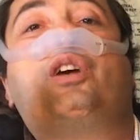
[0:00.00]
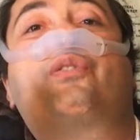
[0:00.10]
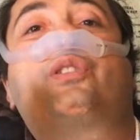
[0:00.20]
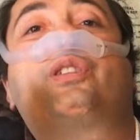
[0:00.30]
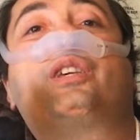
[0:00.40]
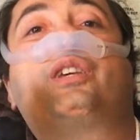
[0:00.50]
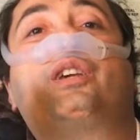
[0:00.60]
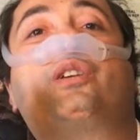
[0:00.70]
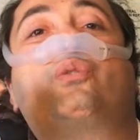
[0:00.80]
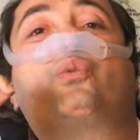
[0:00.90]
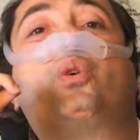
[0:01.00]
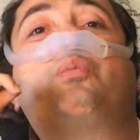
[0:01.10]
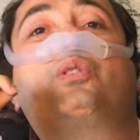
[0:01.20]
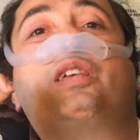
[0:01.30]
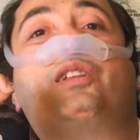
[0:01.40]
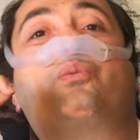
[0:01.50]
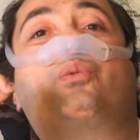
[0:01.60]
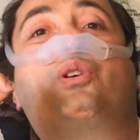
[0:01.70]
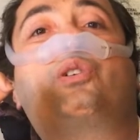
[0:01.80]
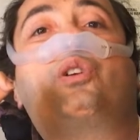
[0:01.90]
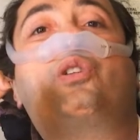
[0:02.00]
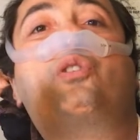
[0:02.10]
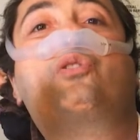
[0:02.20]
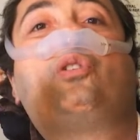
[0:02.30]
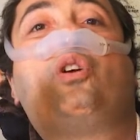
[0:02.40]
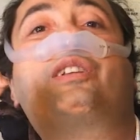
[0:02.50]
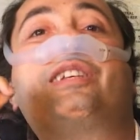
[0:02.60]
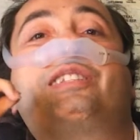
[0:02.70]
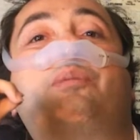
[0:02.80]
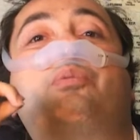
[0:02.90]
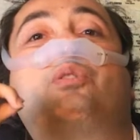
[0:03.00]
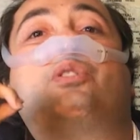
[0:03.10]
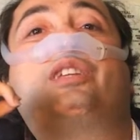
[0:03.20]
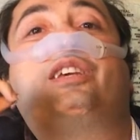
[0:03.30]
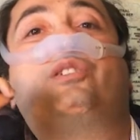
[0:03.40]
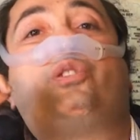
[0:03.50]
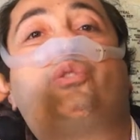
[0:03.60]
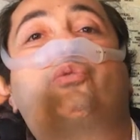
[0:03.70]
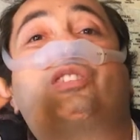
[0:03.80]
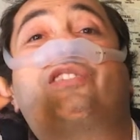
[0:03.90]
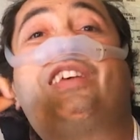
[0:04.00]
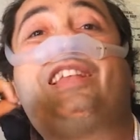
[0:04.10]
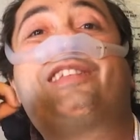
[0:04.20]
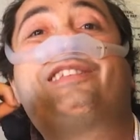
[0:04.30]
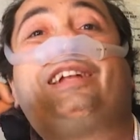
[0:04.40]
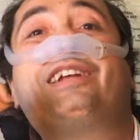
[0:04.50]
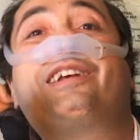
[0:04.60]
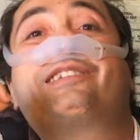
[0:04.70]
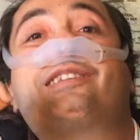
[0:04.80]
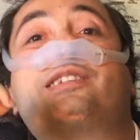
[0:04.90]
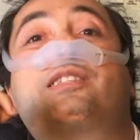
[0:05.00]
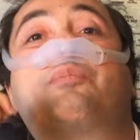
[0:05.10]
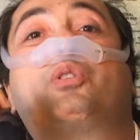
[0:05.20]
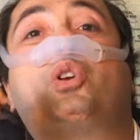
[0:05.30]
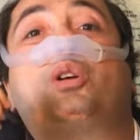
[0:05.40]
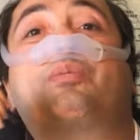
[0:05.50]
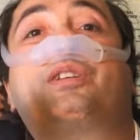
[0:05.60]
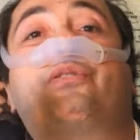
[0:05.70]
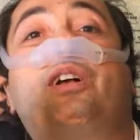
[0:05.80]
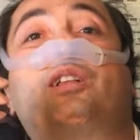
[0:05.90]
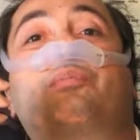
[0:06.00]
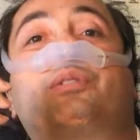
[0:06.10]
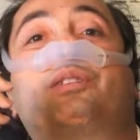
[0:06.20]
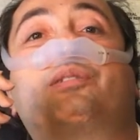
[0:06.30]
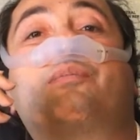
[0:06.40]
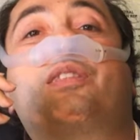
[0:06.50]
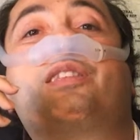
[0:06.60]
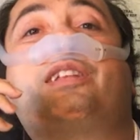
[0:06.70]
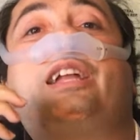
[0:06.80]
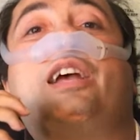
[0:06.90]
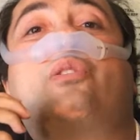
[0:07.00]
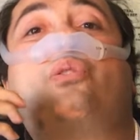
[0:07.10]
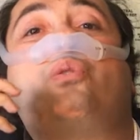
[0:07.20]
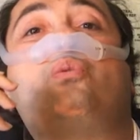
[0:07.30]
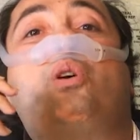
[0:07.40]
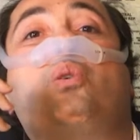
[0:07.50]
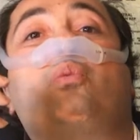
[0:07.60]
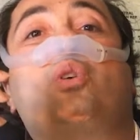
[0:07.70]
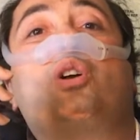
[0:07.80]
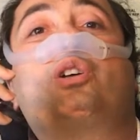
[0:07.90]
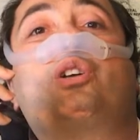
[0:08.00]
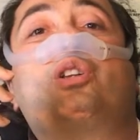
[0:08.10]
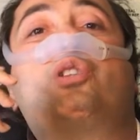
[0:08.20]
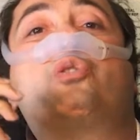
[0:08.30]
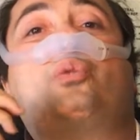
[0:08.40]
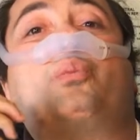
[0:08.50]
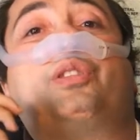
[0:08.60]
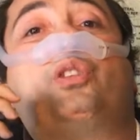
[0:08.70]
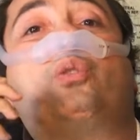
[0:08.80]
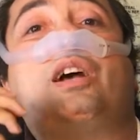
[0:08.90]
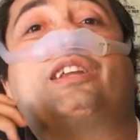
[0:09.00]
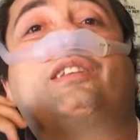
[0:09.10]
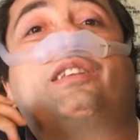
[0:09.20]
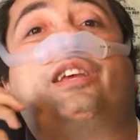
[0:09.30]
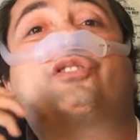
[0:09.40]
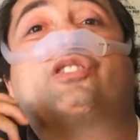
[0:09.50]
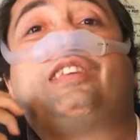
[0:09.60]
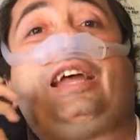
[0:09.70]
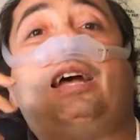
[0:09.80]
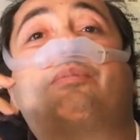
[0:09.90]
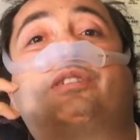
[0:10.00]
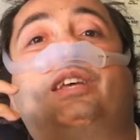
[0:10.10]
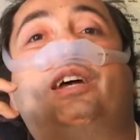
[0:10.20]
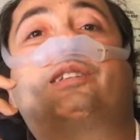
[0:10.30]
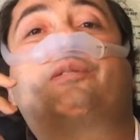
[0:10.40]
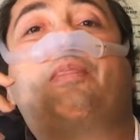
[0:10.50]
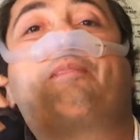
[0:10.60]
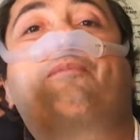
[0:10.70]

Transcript: of the Global Network on Disability Inclusive and Accessible Urban Development. And through our work with United Nations Habitat,